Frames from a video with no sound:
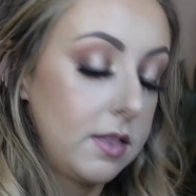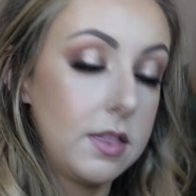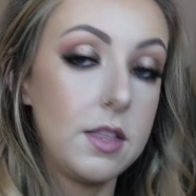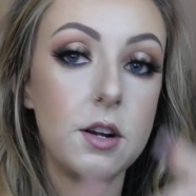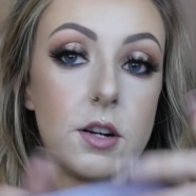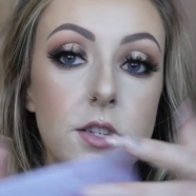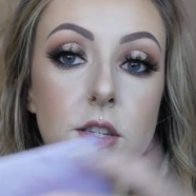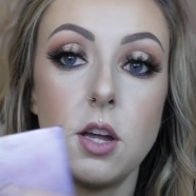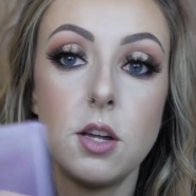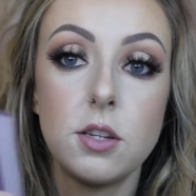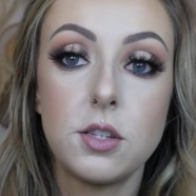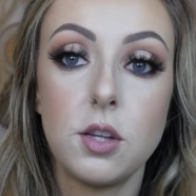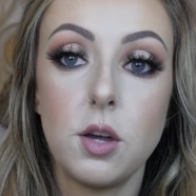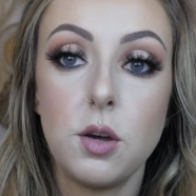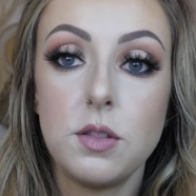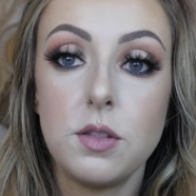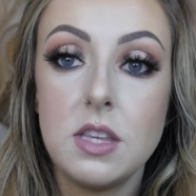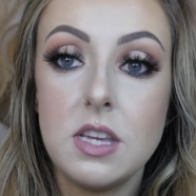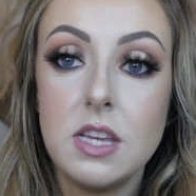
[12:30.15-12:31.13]
There was
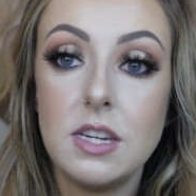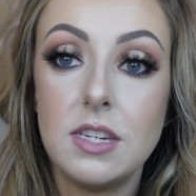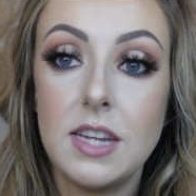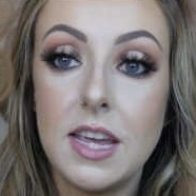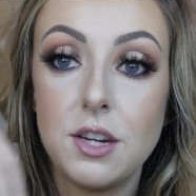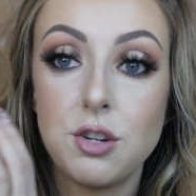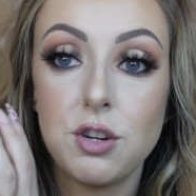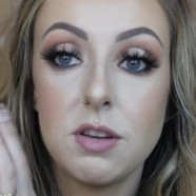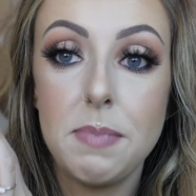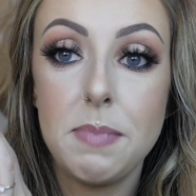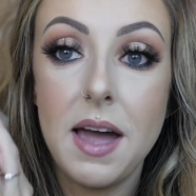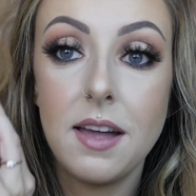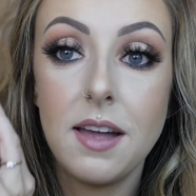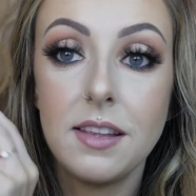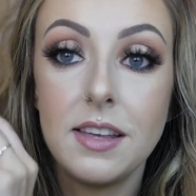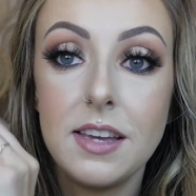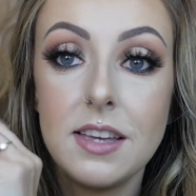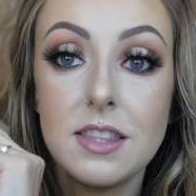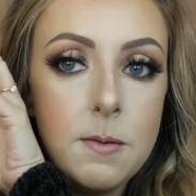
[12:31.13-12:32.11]
also the Daydream
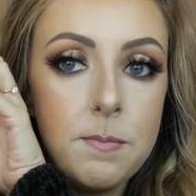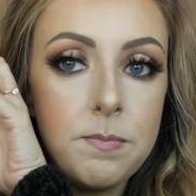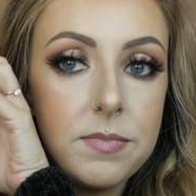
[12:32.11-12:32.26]
palette.